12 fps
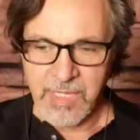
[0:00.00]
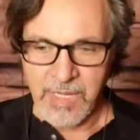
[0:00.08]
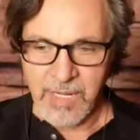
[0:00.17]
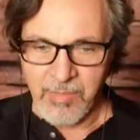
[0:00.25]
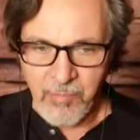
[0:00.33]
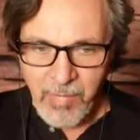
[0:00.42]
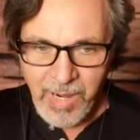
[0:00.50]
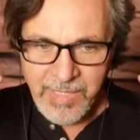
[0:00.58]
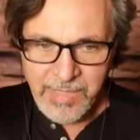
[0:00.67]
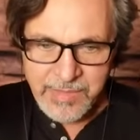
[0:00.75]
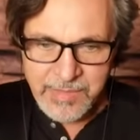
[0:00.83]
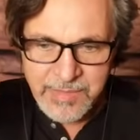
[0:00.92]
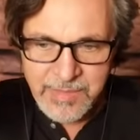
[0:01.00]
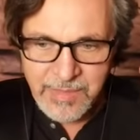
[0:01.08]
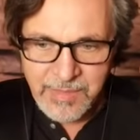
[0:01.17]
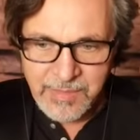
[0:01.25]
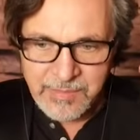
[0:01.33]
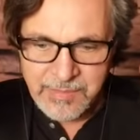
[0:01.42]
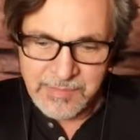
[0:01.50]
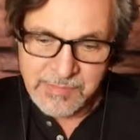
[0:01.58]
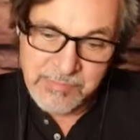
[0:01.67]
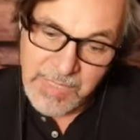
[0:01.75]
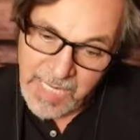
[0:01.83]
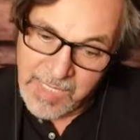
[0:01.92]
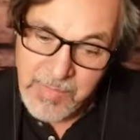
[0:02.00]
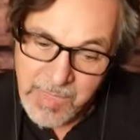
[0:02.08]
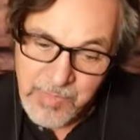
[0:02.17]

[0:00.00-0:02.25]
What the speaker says: My idea, I might be